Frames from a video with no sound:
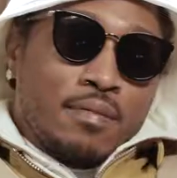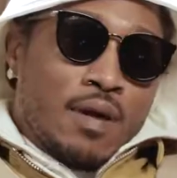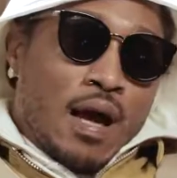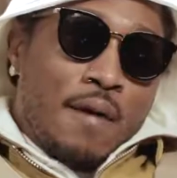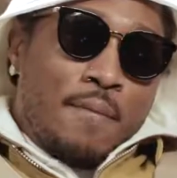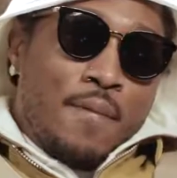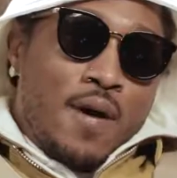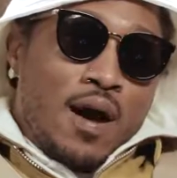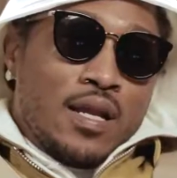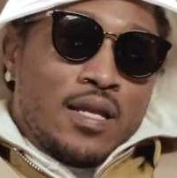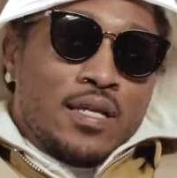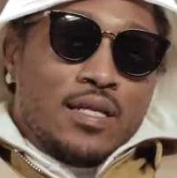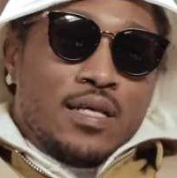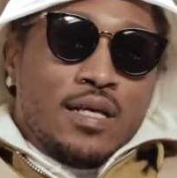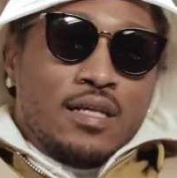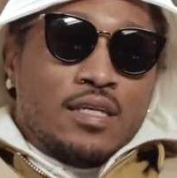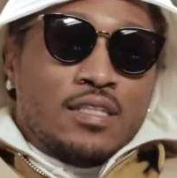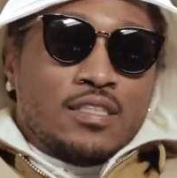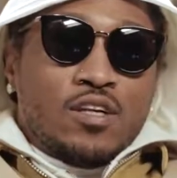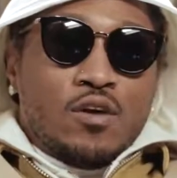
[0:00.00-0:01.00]
I probably did
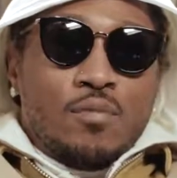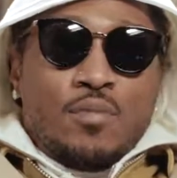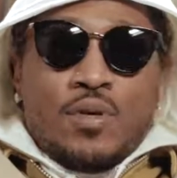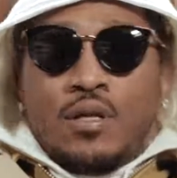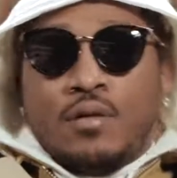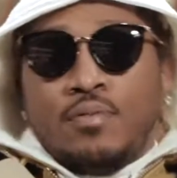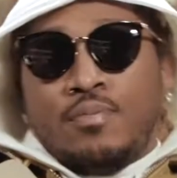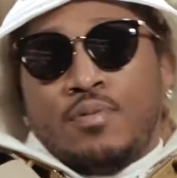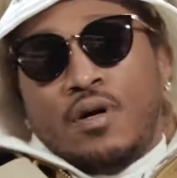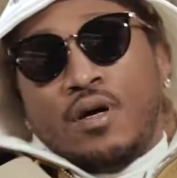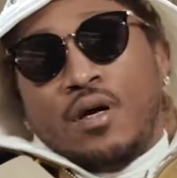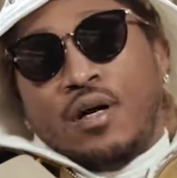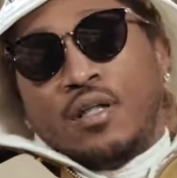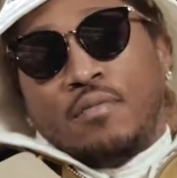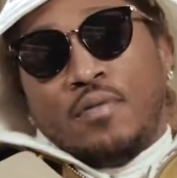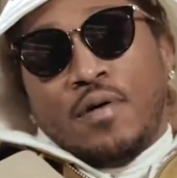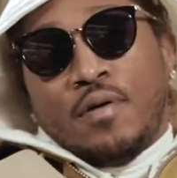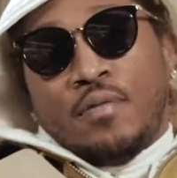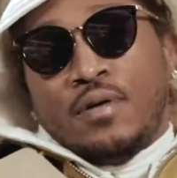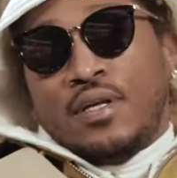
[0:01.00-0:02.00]
it. So many other
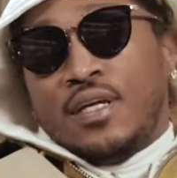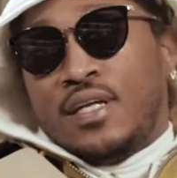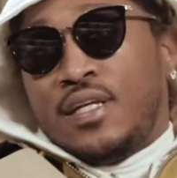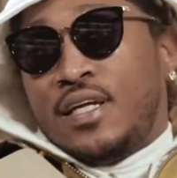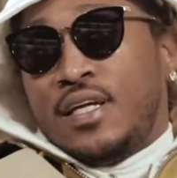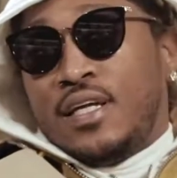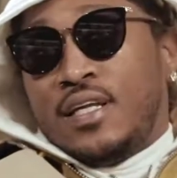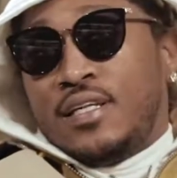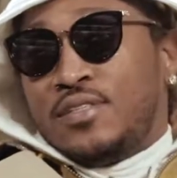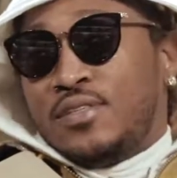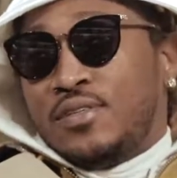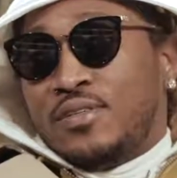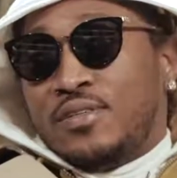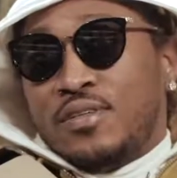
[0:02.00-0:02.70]
people that did it too.